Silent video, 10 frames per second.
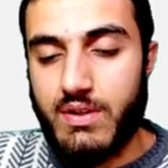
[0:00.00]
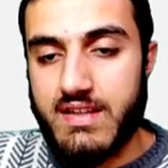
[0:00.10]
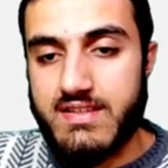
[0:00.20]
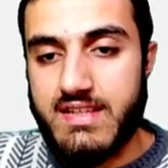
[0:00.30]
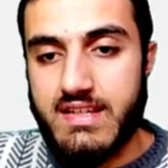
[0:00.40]
you
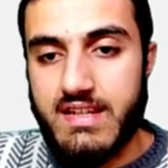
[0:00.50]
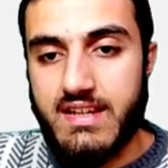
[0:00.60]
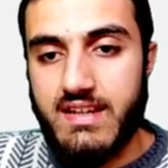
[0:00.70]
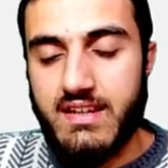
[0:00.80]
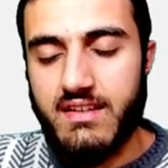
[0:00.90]
can see
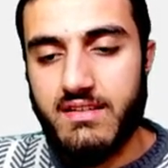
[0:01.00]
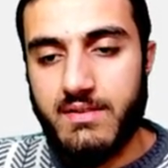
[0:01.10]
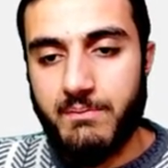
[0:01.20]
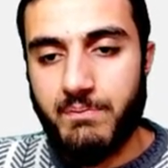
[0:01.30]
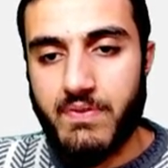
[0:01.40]

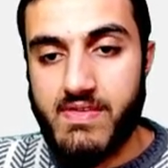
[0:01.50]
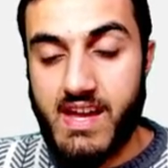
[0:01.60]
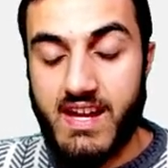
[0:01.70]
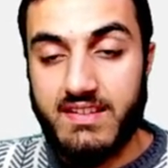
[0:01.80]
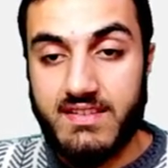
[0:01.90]
here
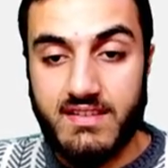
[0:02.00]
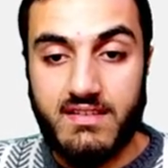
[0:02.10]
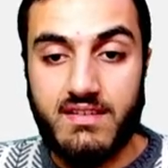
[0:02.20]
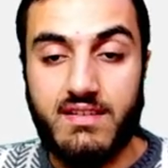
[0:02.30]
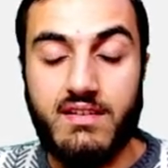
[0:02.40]
that
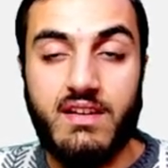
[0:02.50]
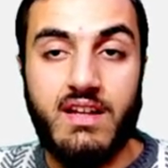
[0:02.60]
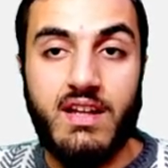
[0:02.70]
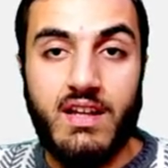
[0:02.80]
uh,